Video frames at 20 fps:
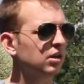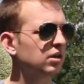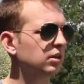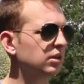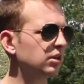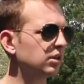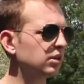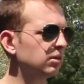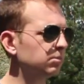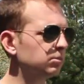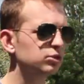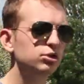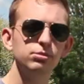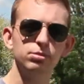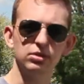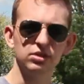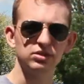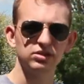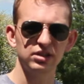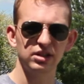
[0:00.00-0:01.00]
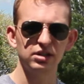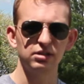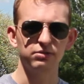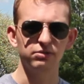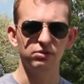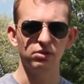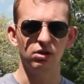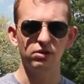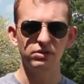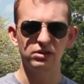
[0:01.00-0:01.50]
Um, super excited
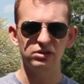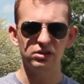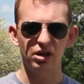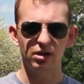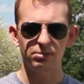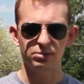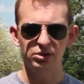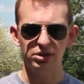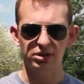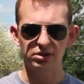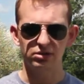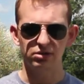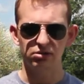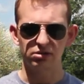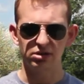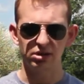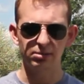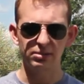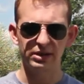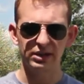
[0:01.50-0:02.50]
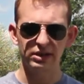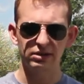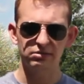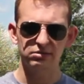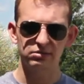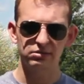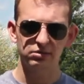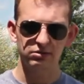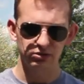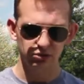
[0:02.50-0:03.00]
for all these objects that are coming out
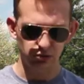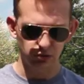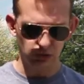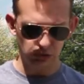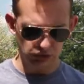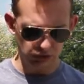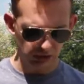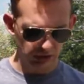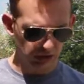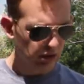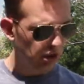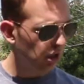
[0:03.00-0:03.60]
soon